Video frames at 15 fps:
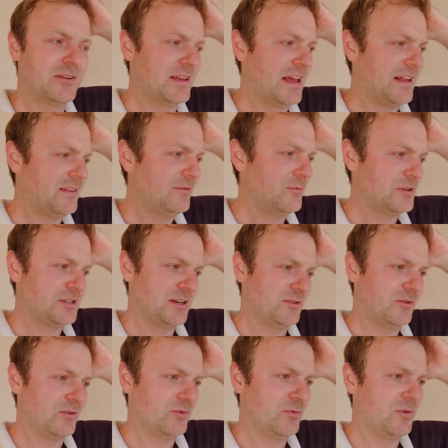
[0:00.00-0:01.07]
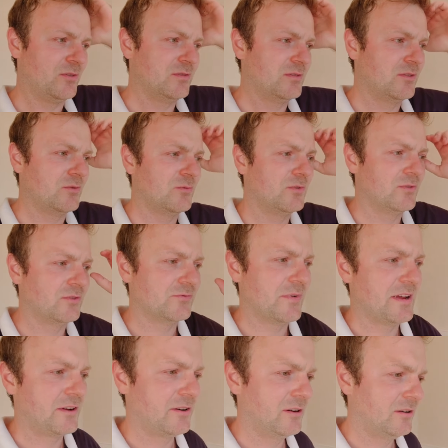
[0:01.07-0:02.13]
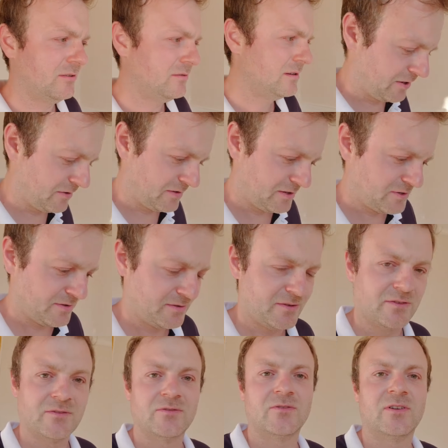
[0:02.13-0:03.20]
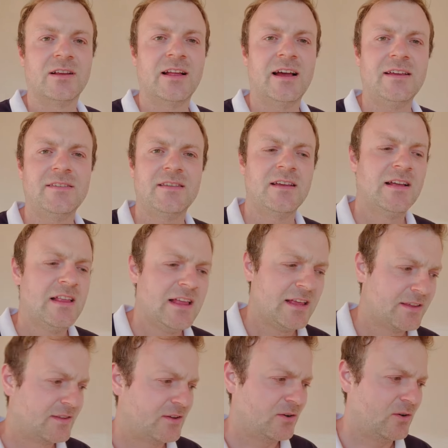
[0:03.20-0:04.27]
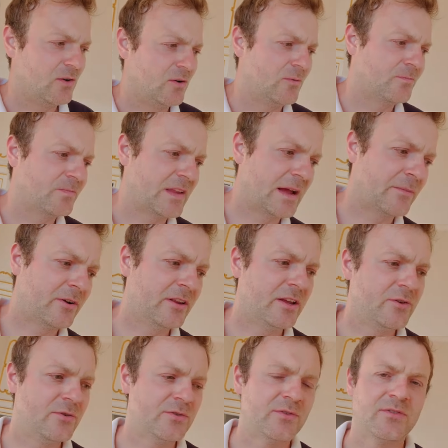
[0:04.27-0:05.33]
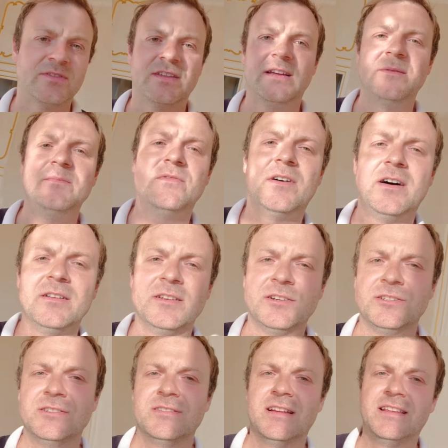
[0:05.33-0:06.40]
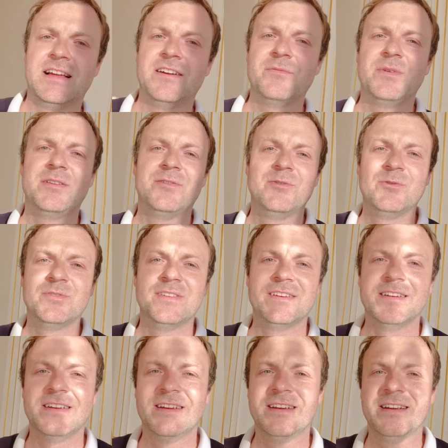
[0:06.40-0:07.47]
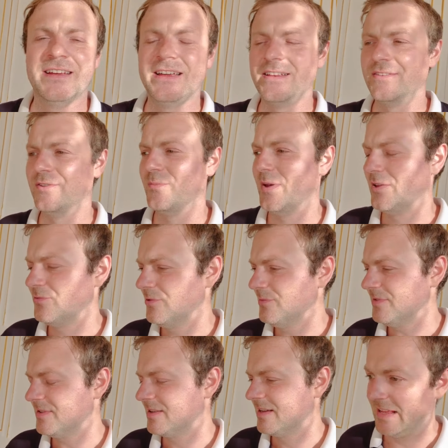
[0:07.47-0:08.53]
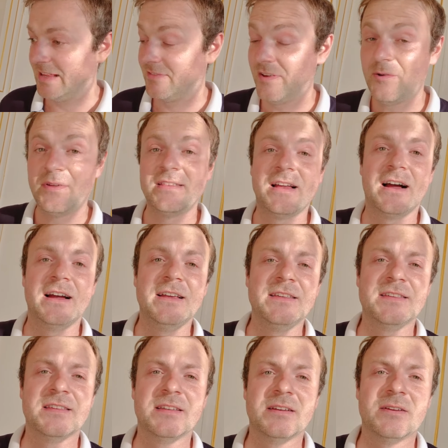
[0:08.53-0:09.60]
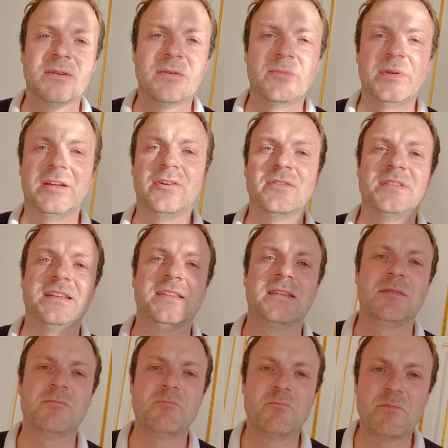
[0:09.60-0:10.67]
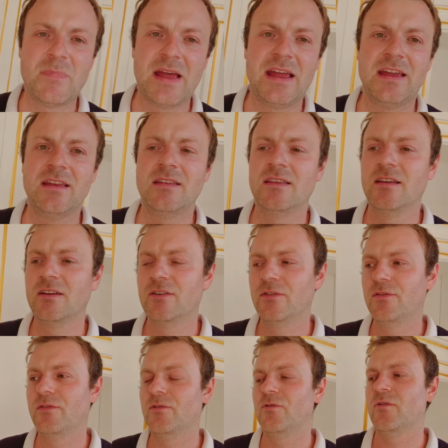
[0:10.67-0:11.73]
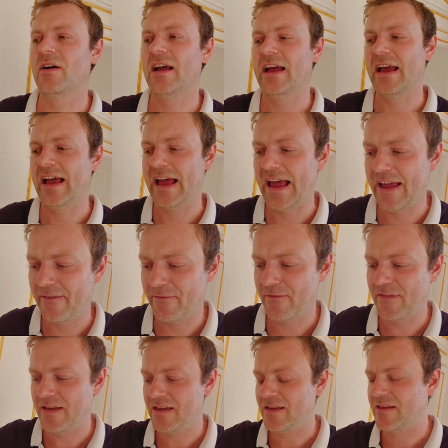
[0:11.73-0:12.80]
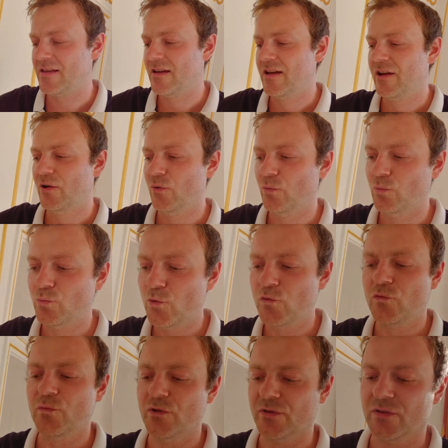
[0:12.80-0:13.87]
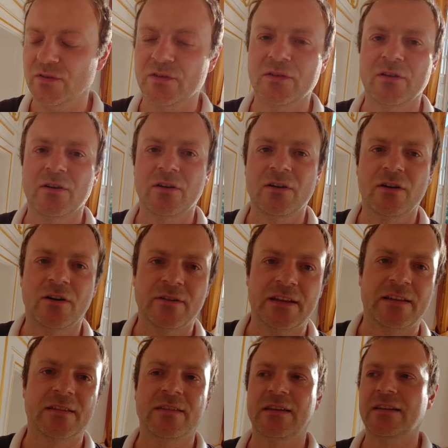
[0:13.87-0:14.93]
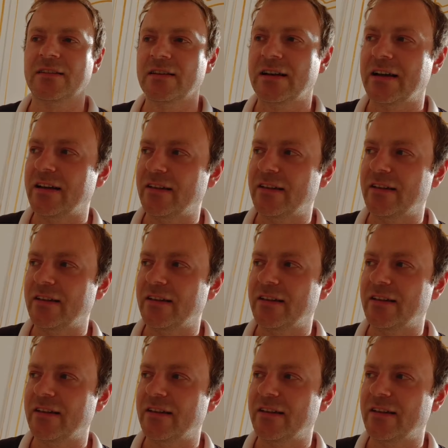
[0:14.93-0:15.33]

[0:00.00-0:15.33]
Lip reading: again, which I don't want the gray color, because it just doesn't look nice. So I'm gonna use the same varnish that I've been using in the bedrooms. It's very nice because it's made for heavy movement on it. It's